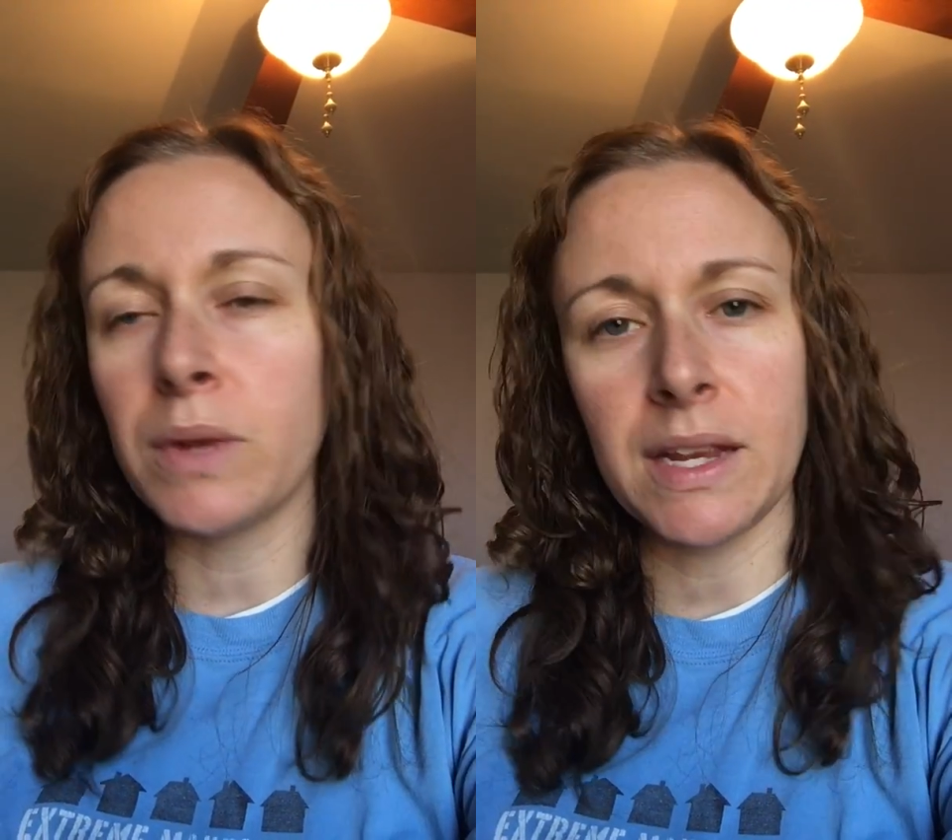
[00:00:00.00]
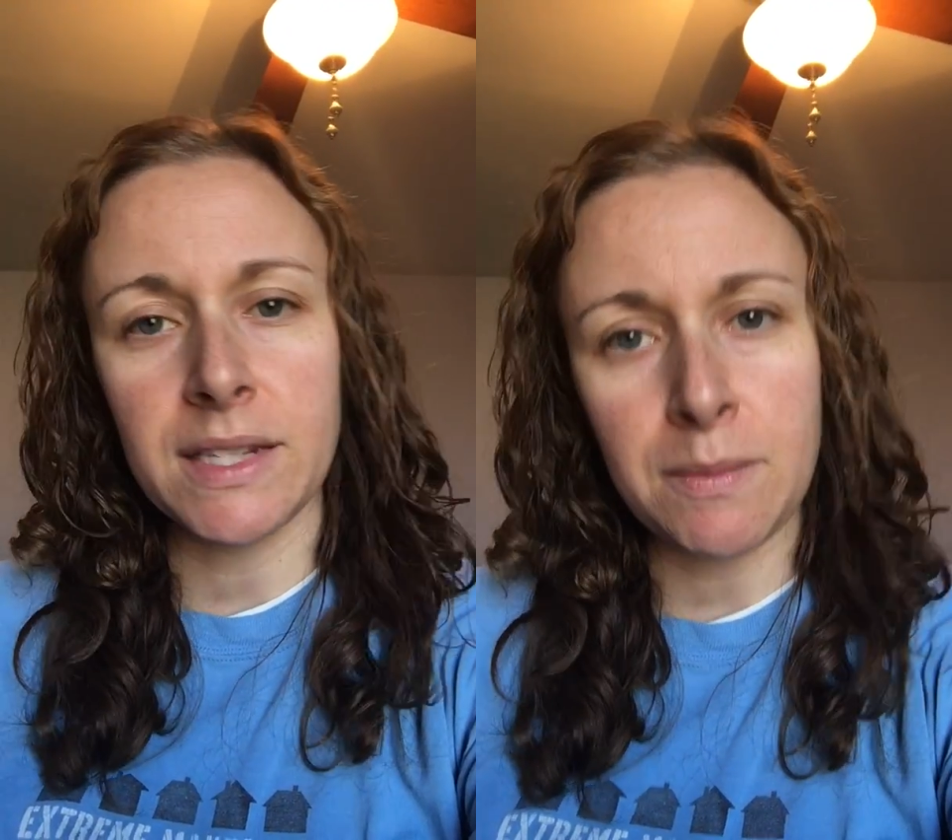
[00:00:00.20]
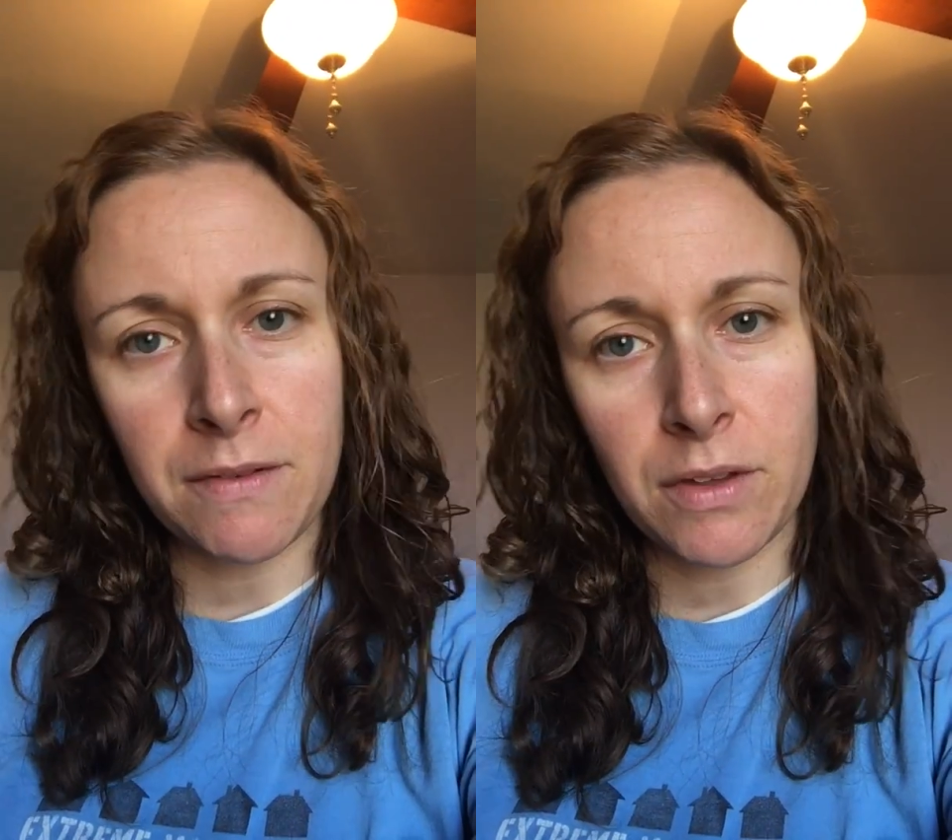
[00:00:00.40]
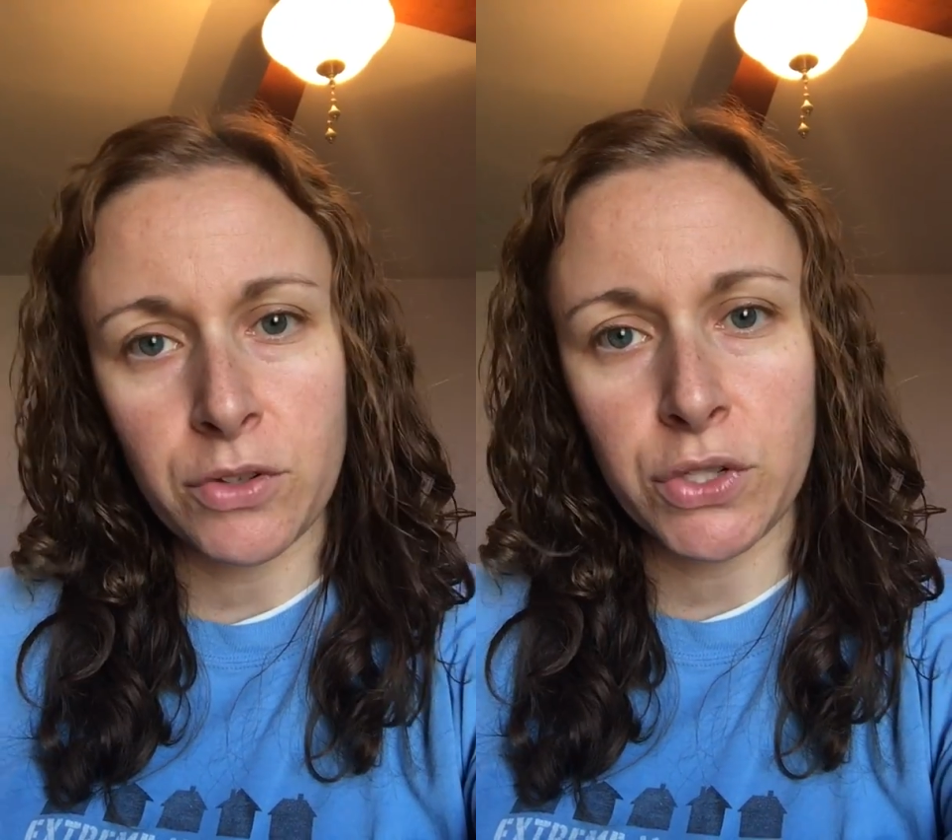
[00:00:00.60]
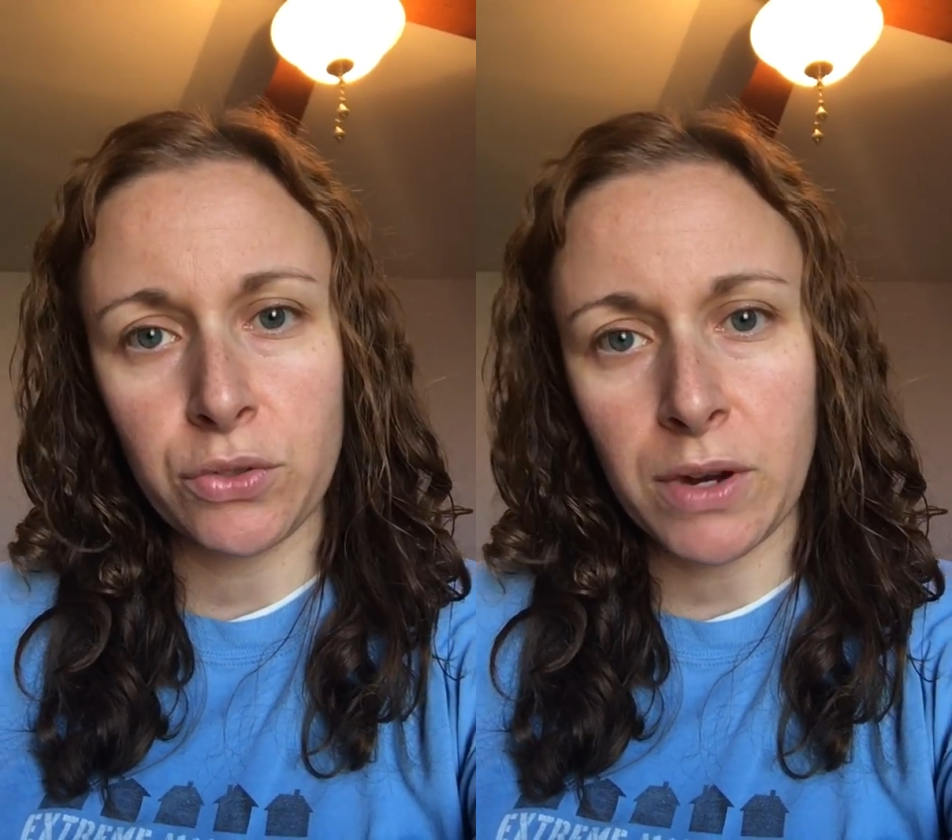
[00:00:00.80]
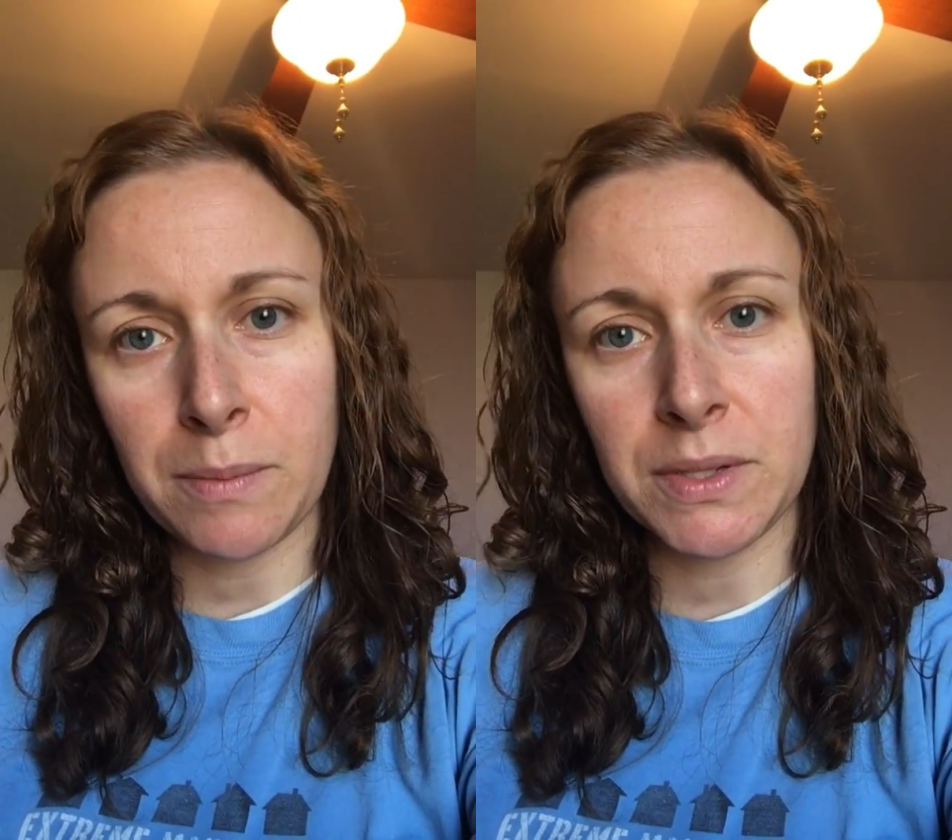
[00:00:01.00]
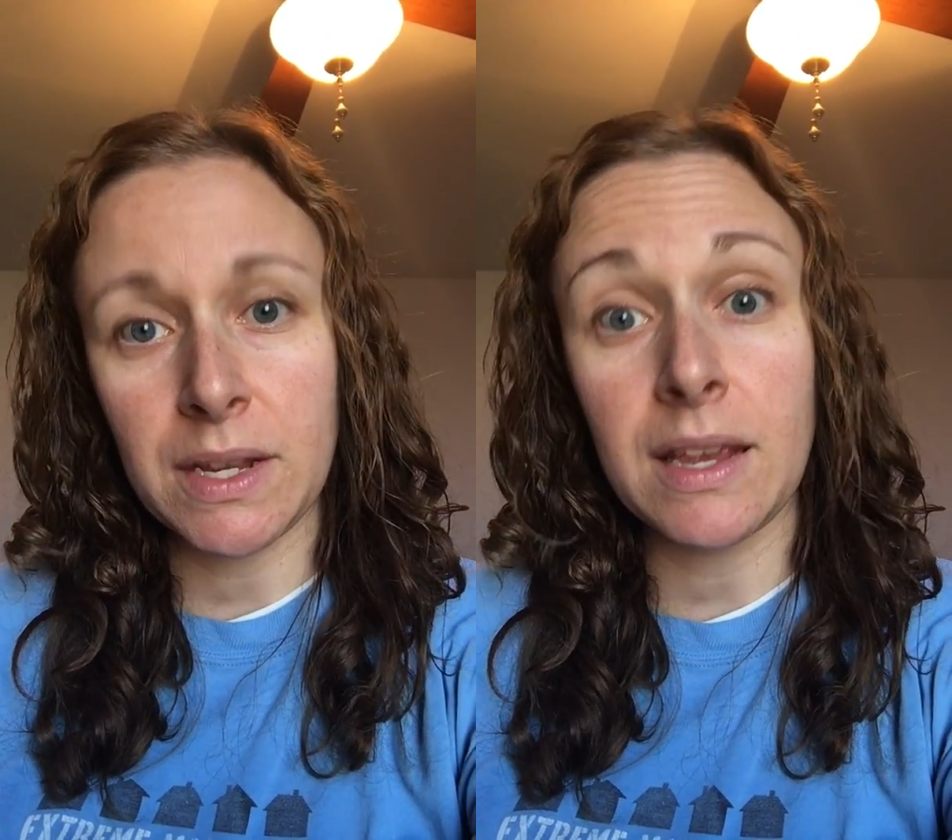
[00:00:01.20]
read some of those scripts,